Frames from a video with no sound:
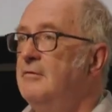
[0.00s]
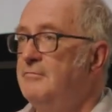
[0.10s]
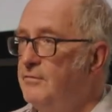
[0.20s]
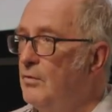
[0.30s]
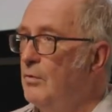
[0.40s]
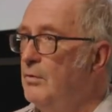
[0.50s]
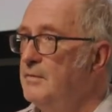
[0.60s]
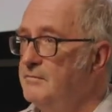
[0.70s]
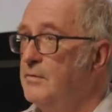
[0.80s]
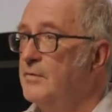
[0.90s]
for
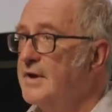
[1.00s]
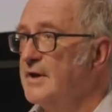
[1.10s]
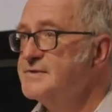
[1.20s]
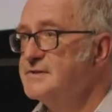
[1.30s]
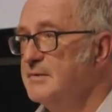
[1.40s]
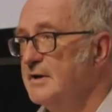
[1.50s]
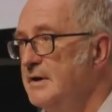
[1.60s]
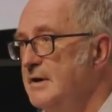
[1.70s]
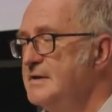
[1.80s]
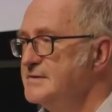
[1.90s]
the customer.
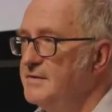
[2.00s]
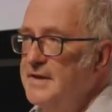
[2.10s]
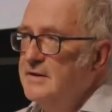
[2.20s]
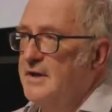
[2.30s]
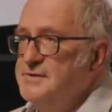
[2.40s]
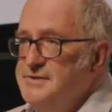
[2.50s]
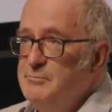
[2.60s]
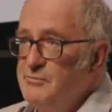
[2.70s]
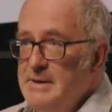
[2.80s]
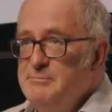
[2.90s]
So a thing like a
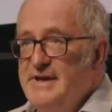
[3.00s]
Supreme